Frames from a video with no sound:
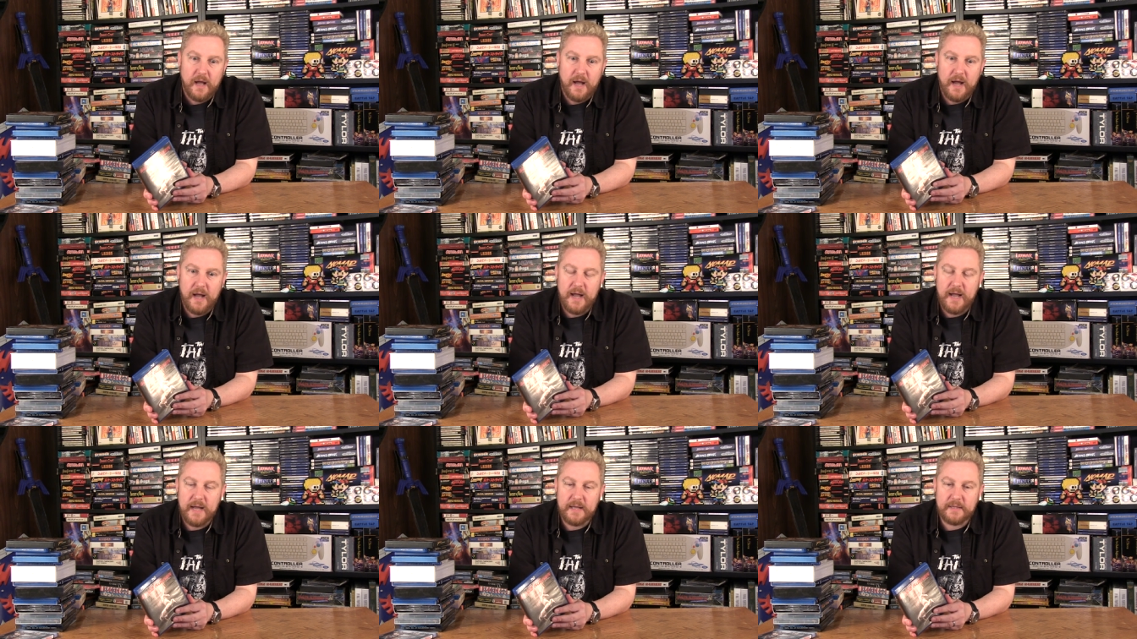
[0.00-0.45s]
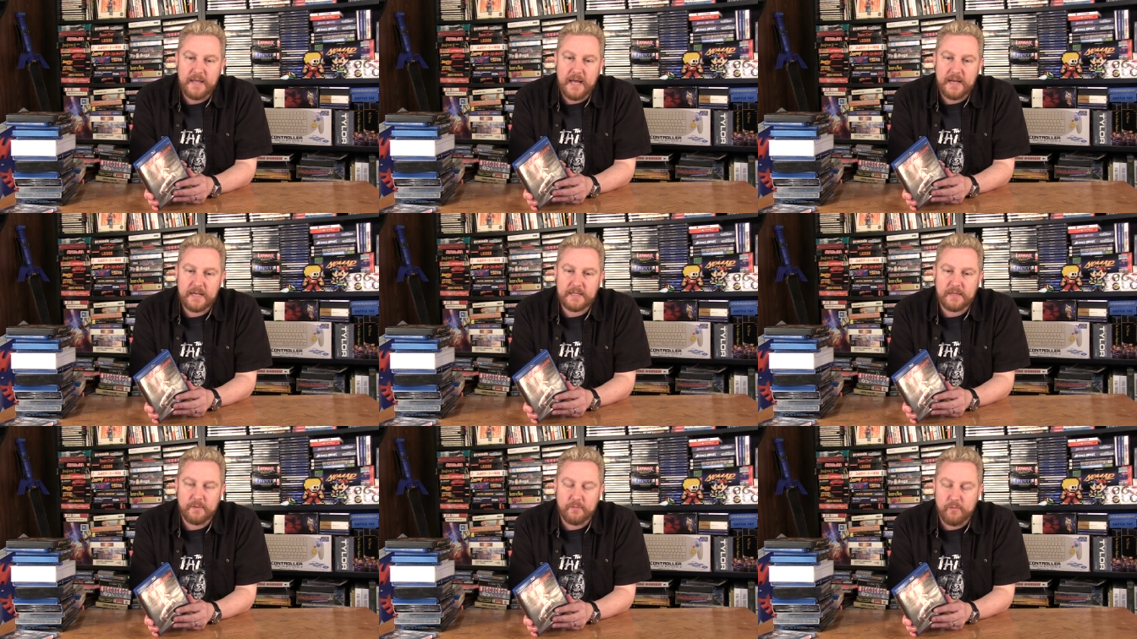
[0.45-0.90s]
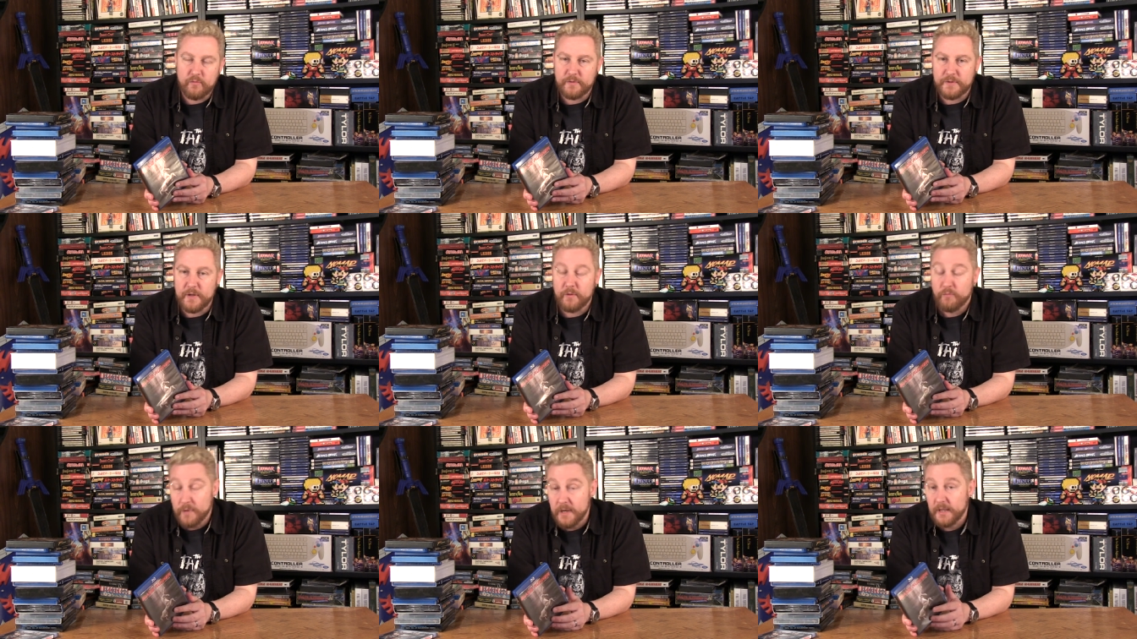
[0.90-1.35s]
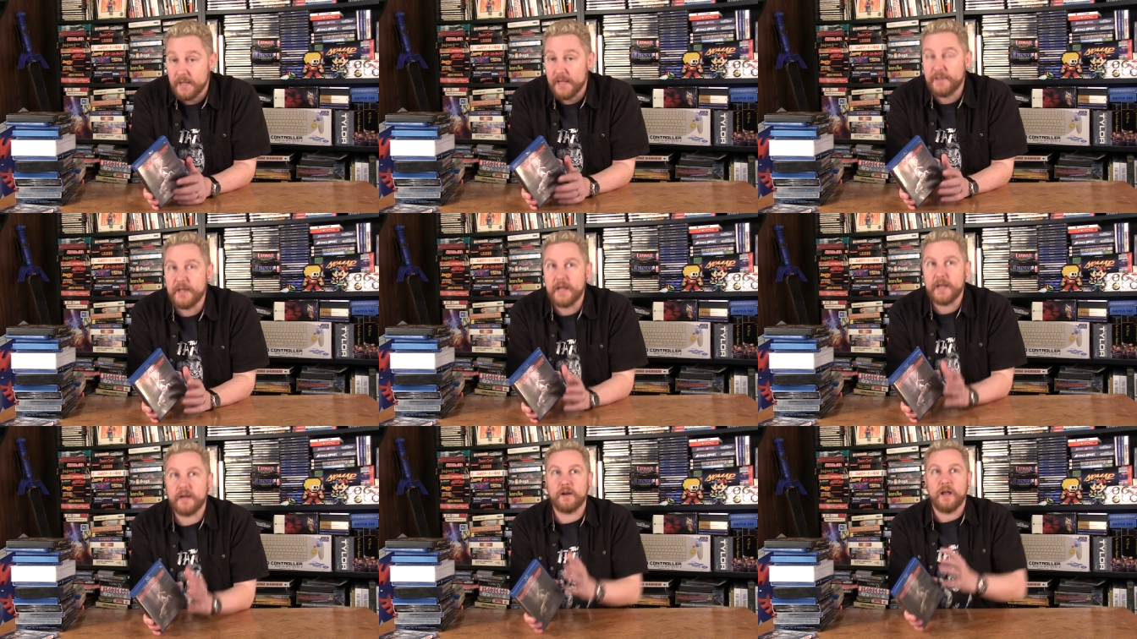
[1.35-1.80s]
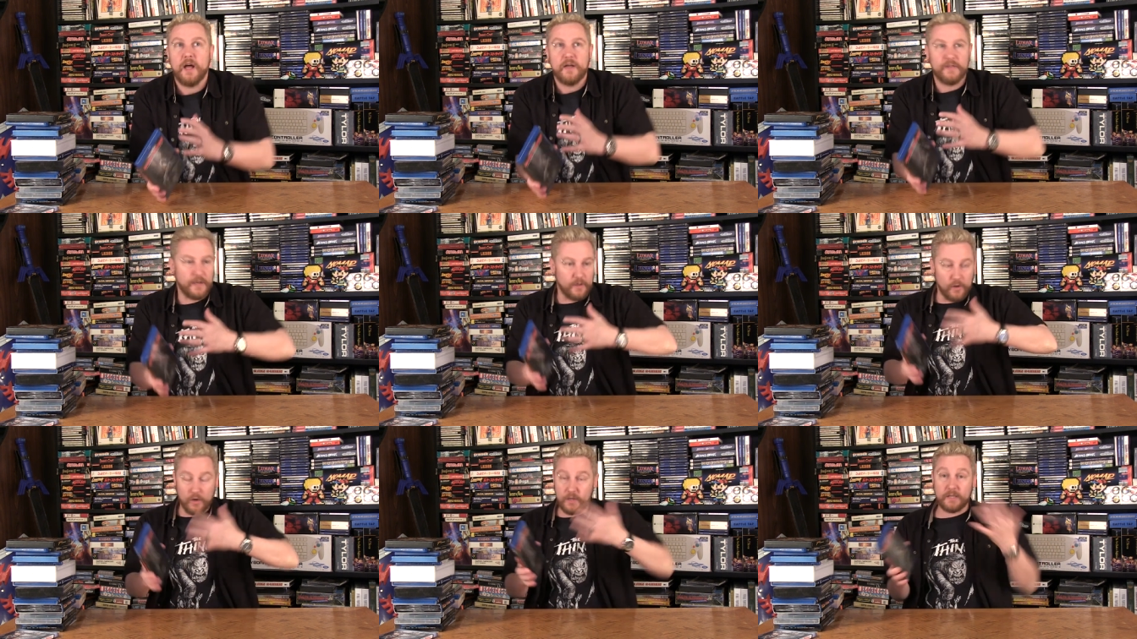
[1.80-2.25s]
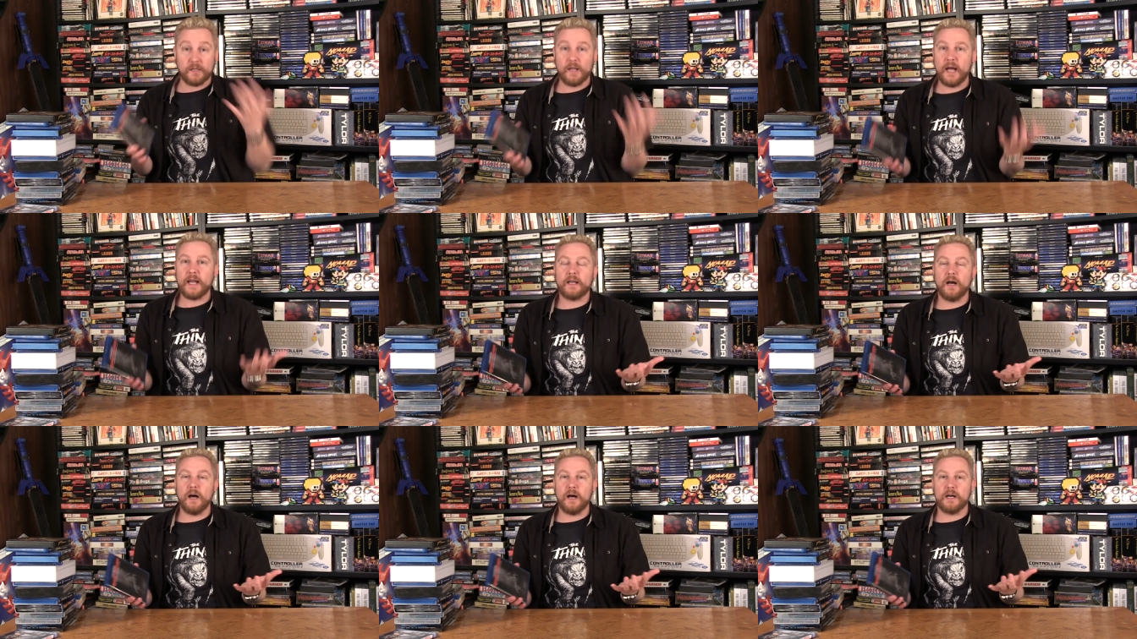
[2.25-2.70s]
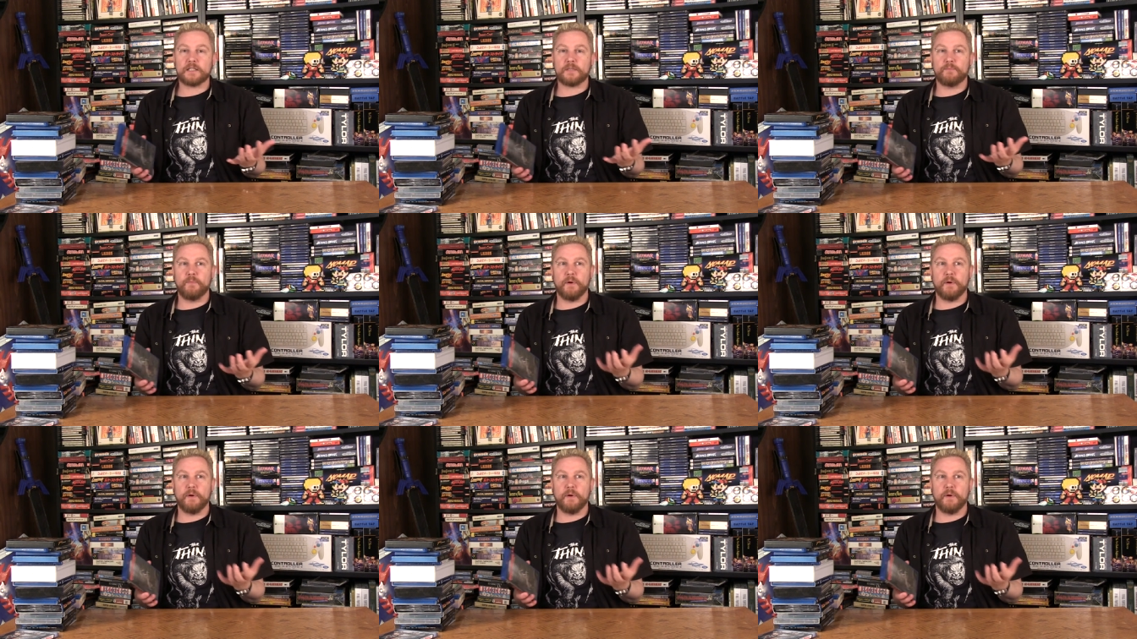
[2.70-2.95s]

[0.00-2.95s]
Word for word: and that is really they they look like us,